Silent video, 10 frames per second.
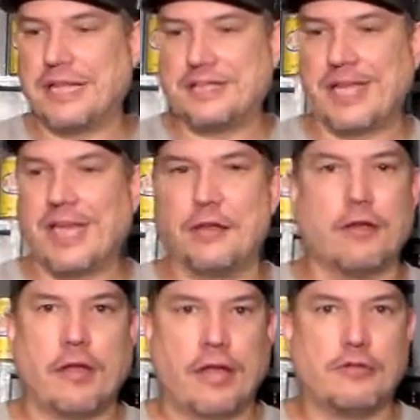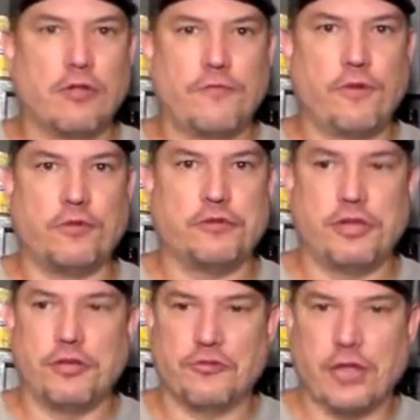That's it, and that's all the farther
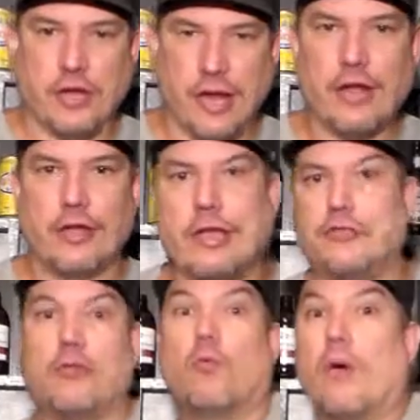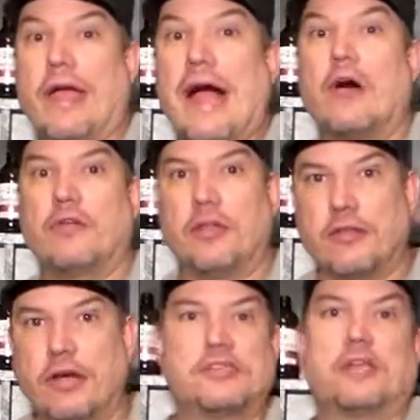she goes in. And now the geese go way out, and
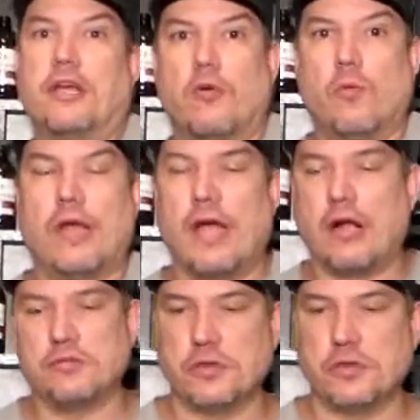the ducks, they go way out.